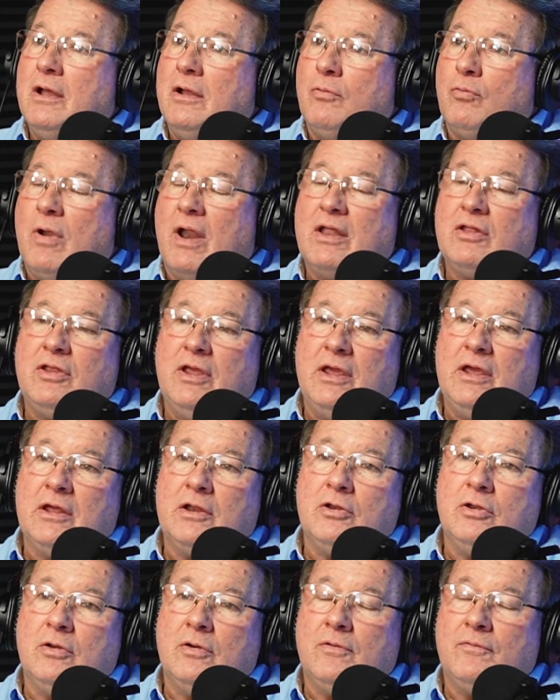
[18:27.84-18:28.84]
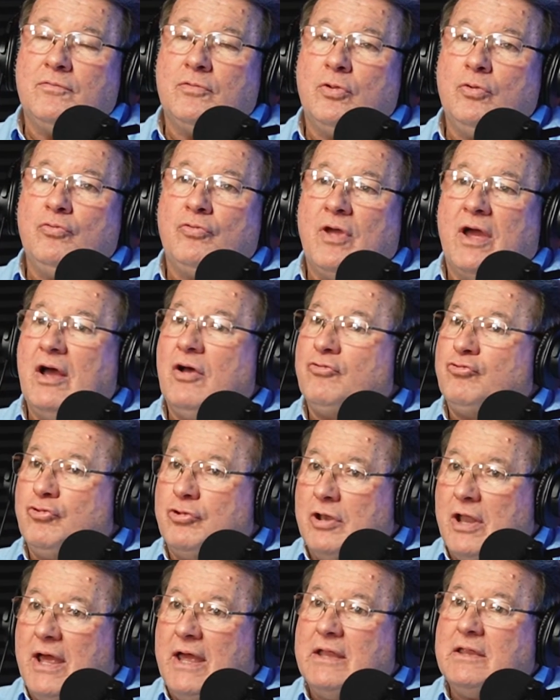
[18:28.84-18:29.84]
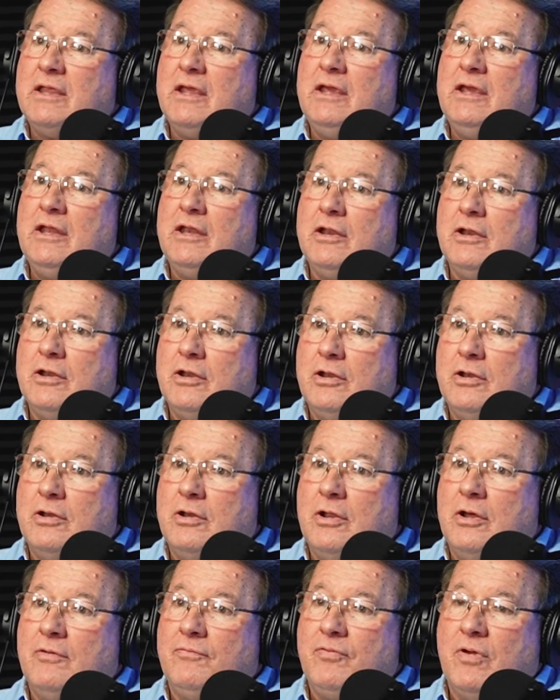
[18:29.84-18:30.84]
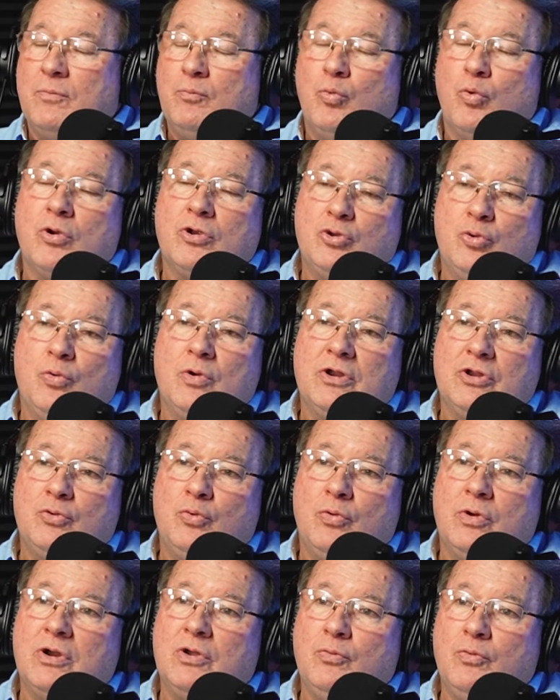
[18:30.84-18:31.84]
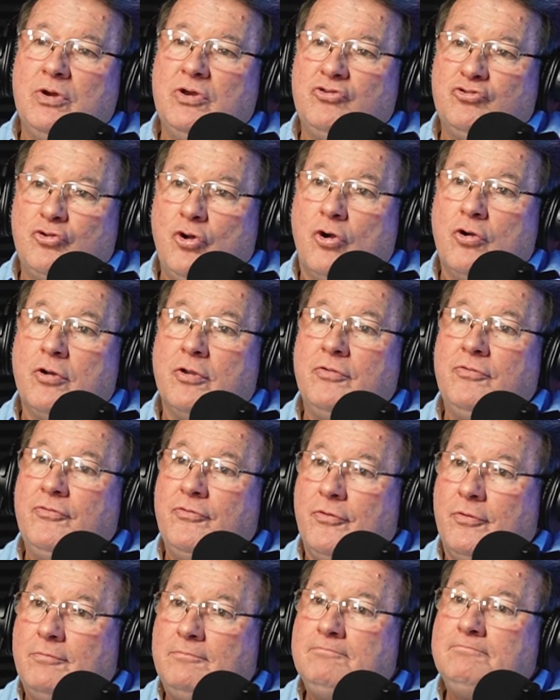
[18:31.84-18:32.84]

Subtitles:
right at the end of 2019, and in February 2020 we started. So.